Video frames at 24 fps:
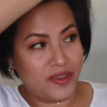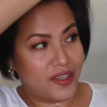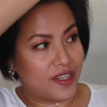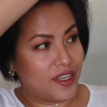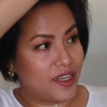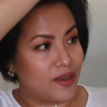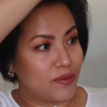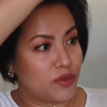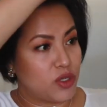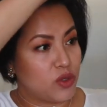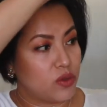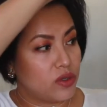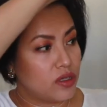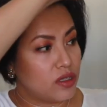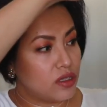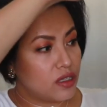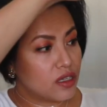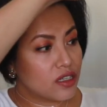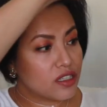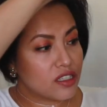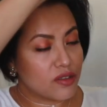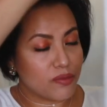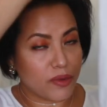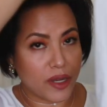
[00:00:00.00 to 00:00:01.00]
Comes with a
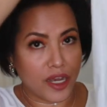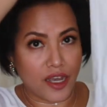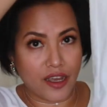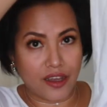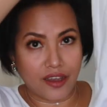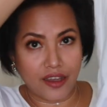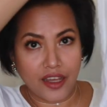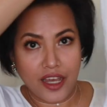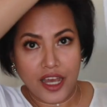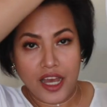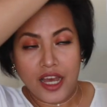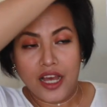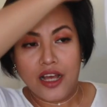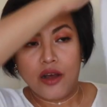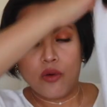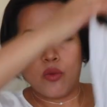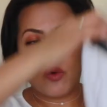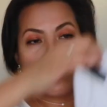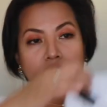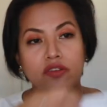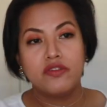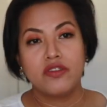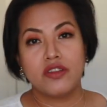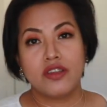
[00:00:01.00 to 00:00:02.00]
dust bag.
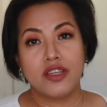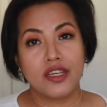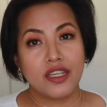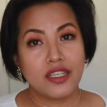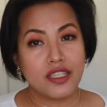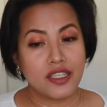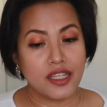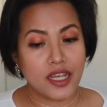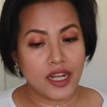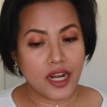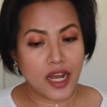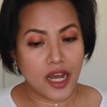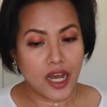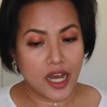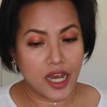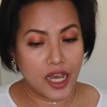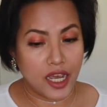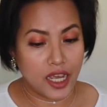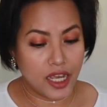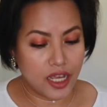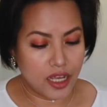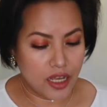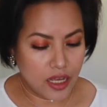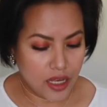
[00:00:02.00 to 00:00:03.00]
One of the things that
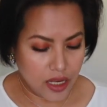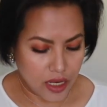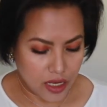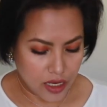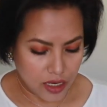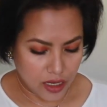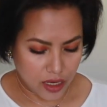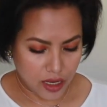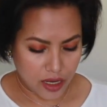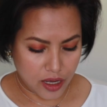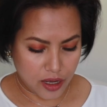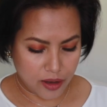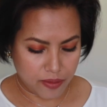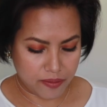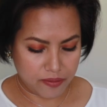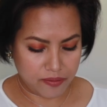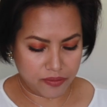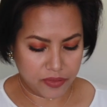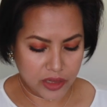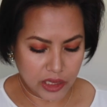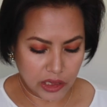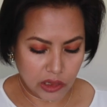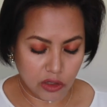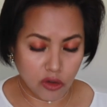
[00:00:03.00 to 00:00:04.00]
I
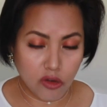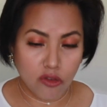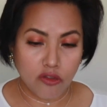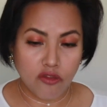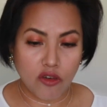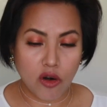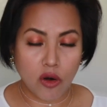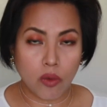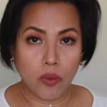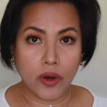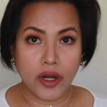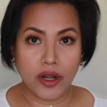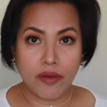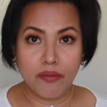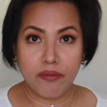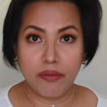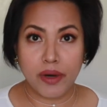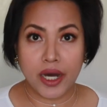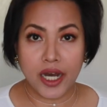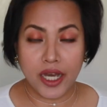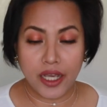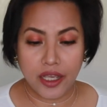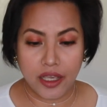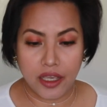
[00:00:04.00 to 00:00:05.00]
look for when I'm
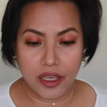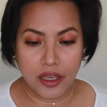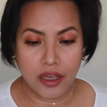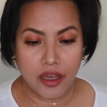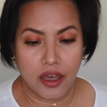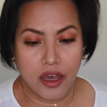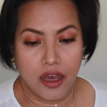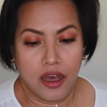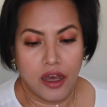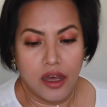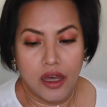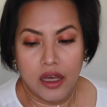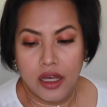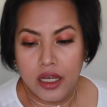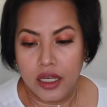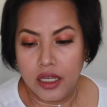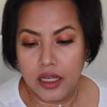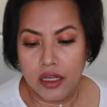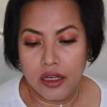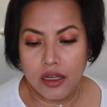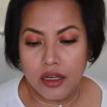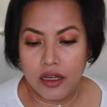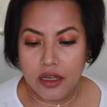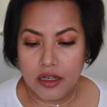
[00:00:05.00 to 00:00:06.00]
buying
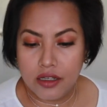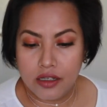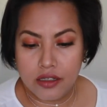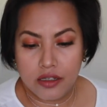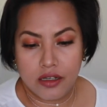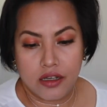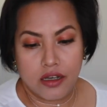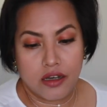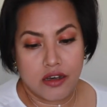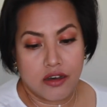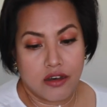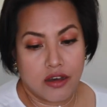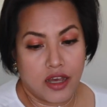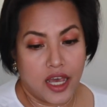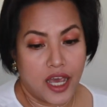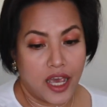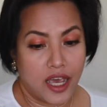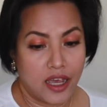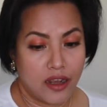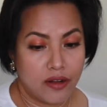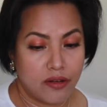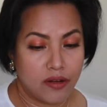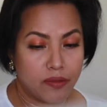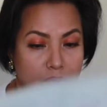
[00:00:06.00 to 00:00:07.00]

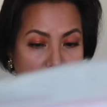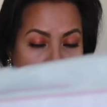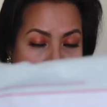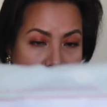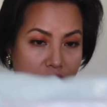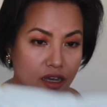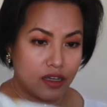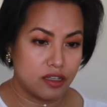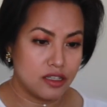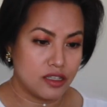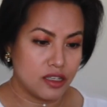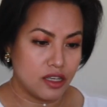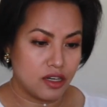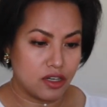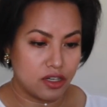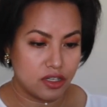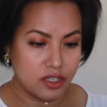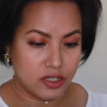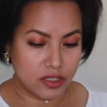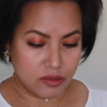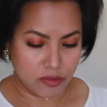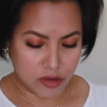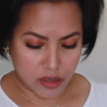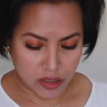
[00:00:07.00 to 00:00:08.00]
handbags that
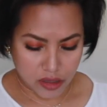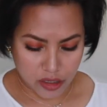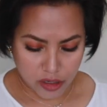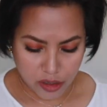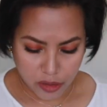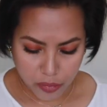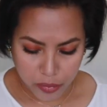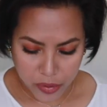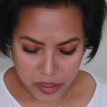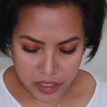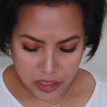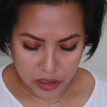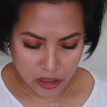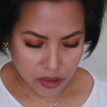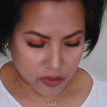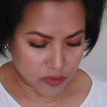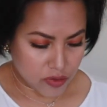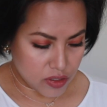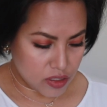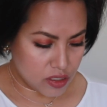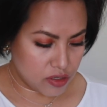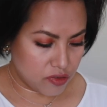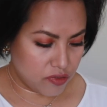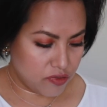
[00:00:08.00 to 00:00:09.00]
are pre-loved
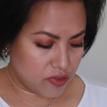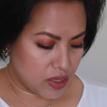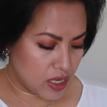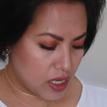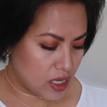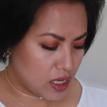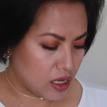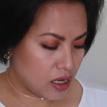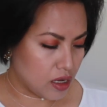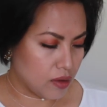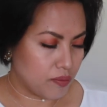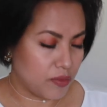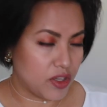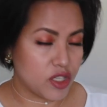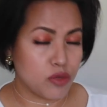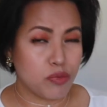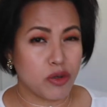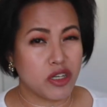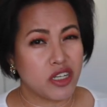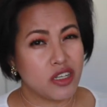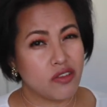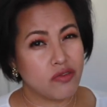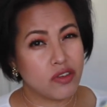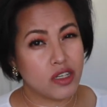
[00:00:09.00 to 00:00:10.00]
is if they come,
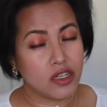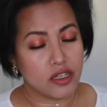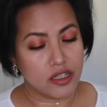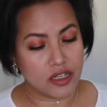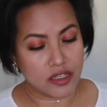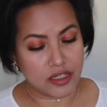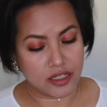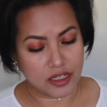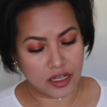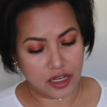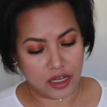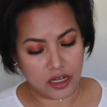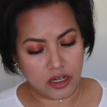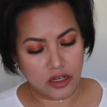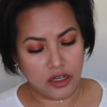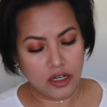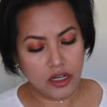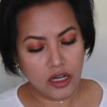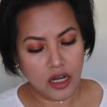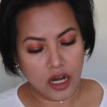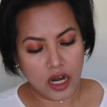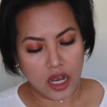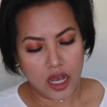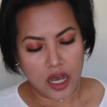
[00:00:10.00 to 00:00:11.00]
especially if they're designer,
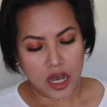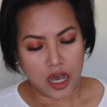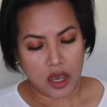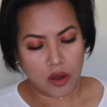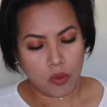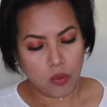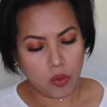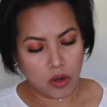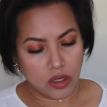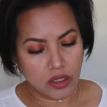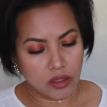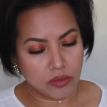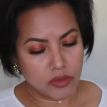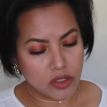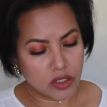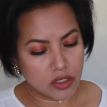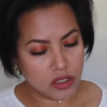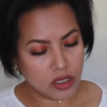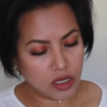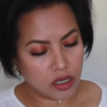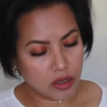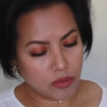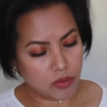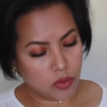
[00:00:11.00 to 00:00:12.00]
I want them to
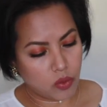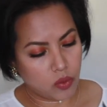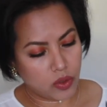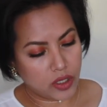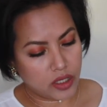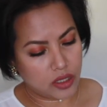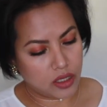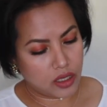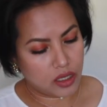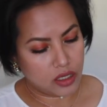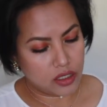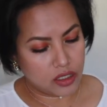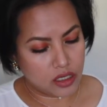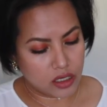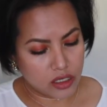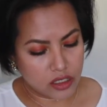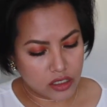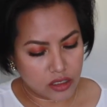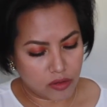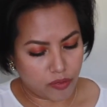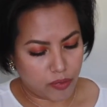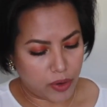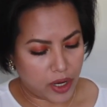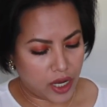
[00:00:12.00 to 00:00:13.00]
come with a
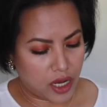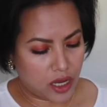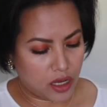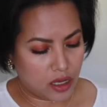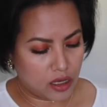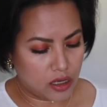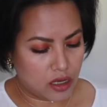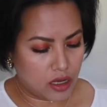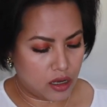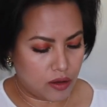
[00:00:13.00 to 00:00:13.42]
dust bag,